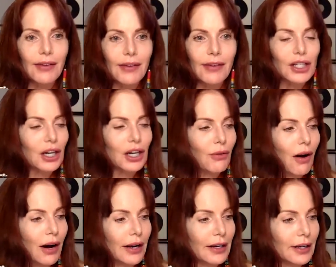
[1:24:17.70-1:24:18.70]
I've got a show
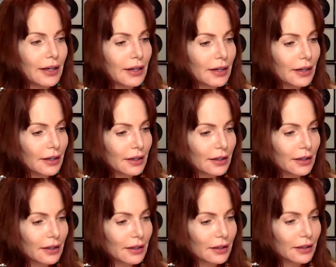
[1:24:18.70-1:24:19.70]
on
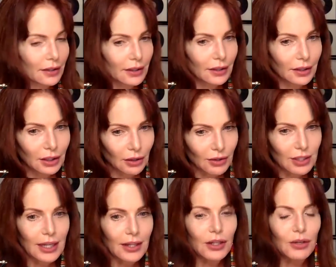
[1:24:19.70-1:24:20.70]

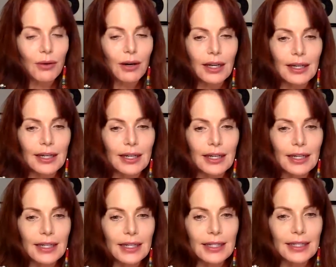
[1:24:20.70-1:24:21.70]
Thursday, the
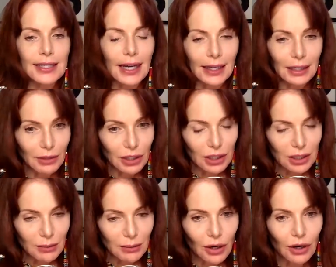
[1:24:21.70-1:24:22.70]
22nd, which is
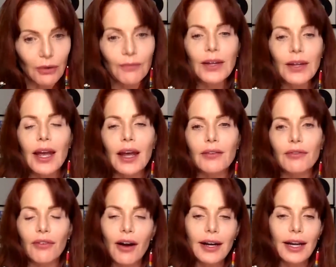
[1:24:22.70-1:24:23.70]
tomorrow, and
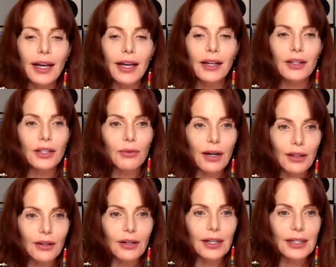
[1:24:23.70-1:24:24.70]
Friday, the
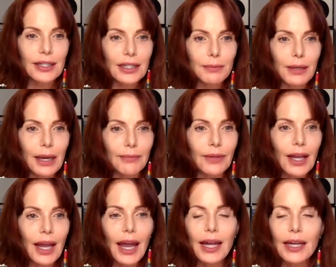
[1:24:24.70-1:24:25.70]
23rd at 6 p.m.
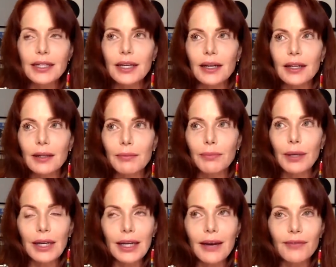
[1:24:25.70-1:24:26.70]
And uh, the
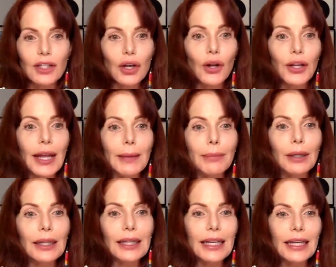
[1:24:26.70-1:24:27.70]
PDF is called A
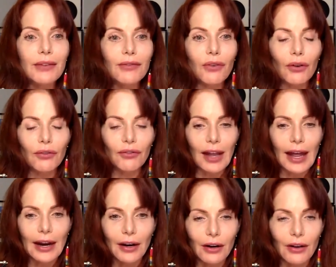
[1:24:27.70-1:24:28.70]
Plea for
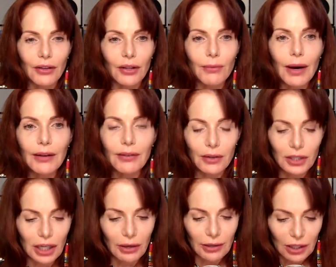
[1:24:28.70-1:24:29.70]
Flat Earth. You might have heard
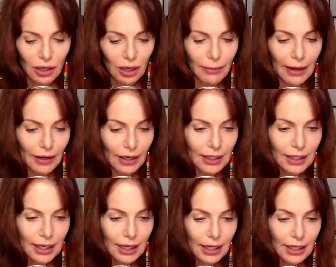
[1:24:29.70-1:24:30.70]
Jeran talk about it.
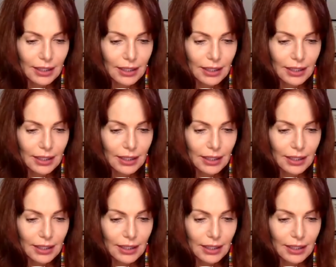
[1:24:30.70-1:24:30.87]
Hmm.